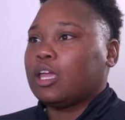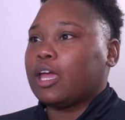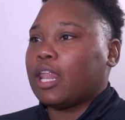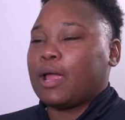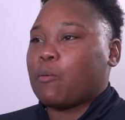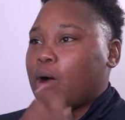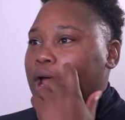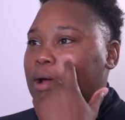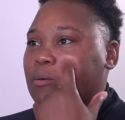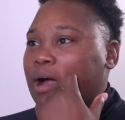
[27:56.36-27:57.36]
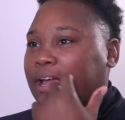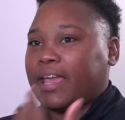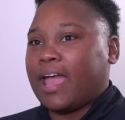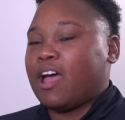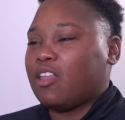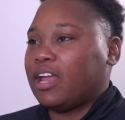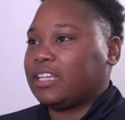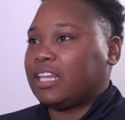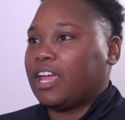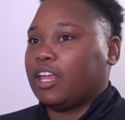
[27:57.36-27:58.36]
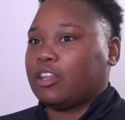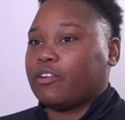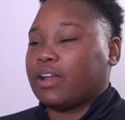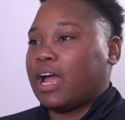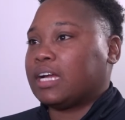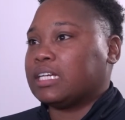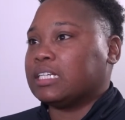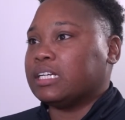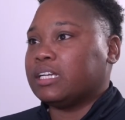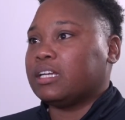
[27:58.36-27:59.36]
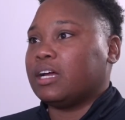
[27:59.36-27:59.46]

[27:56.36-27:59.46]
Yeah, like why Cal? Like they're not good.